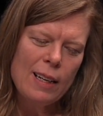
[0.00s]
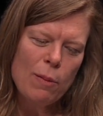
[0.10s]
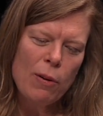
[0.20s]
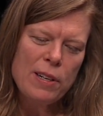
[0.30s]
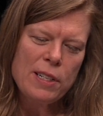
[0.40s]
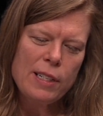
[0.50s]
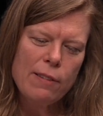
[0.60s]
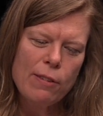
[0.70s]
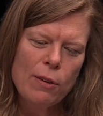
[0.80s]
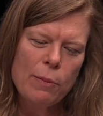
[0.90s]
depression
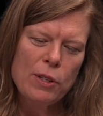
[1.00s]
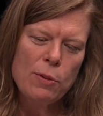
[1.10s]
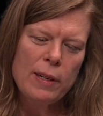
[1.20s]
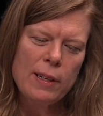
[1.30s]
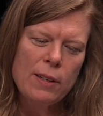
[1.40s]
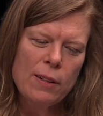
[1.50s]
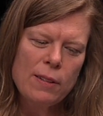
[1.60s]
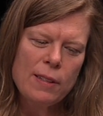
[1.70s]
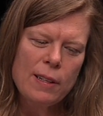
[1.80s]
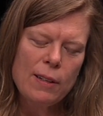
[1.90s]
differ between
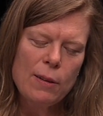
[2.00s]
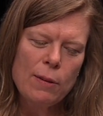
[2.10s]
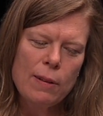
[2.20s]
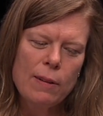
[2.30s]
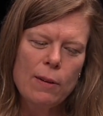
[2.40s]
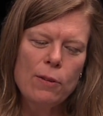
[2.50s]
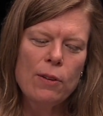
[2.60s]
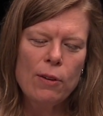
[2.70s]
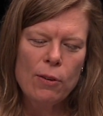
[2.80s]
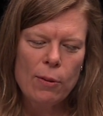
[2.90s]
adults and youth, those
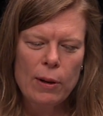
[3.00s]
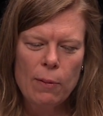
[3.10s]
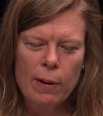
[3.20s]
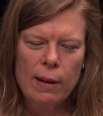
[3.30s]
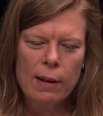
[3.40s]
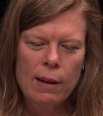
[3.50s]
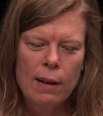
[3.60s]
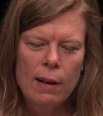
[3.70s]
under 21?